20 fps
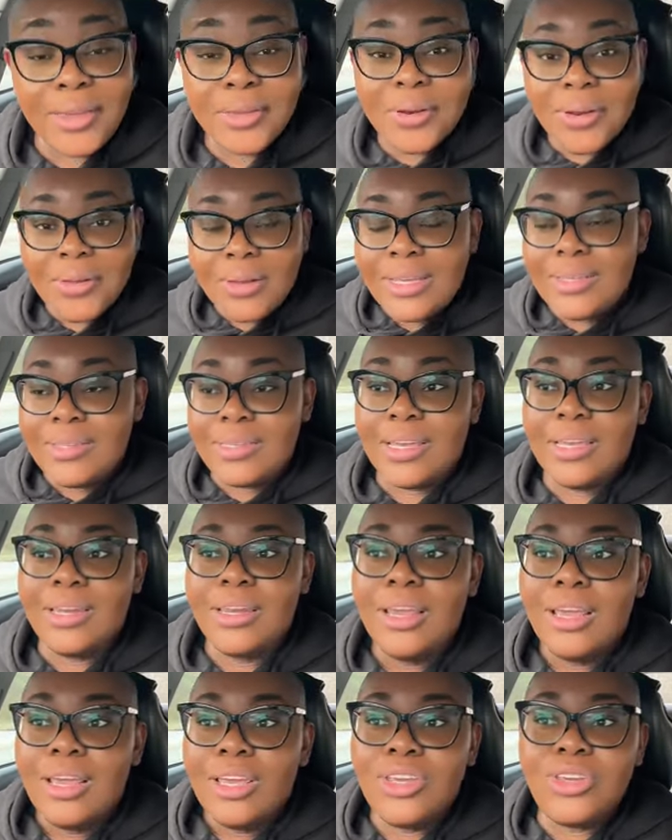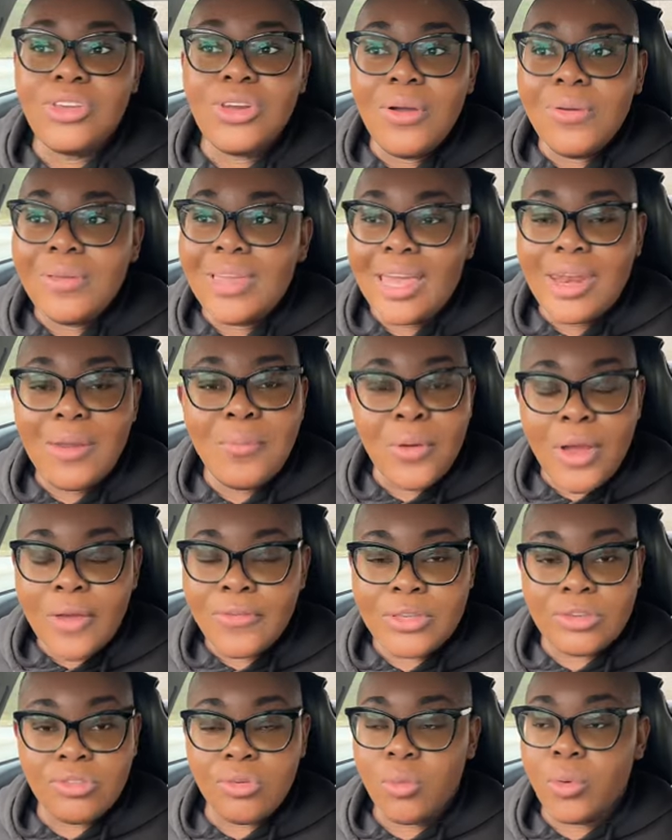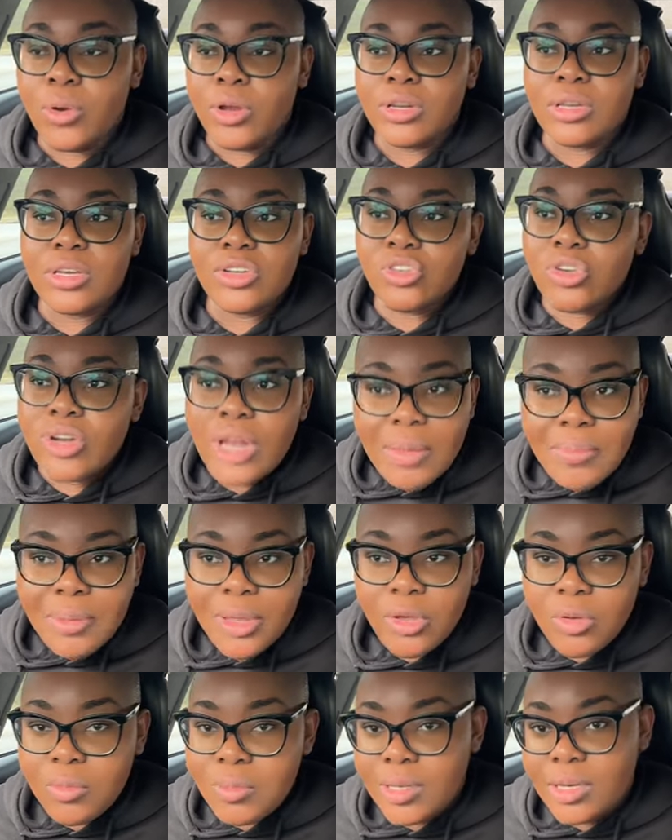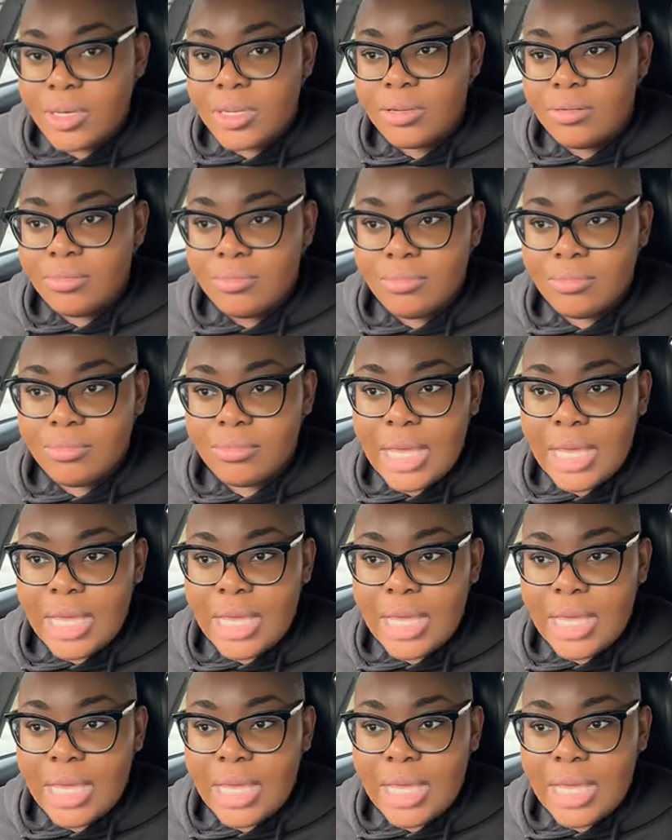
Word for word: And you don't listen. You don't get a prophet's reward because you're not being obedient.